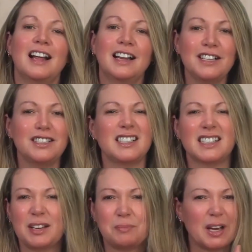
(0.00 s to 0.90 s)
Let's just
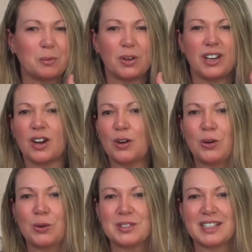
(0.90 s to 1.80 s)
skip that word
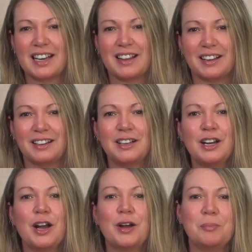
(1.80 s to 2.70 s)
altogether.
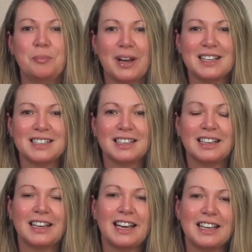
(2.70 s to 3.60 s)

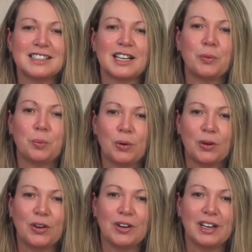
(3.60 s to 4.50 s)
Basically, it's a
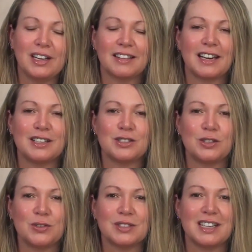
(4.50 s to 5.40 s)
word that is
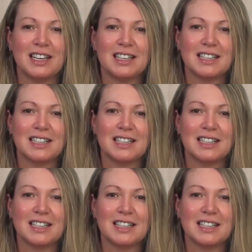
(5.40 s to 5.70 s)
used in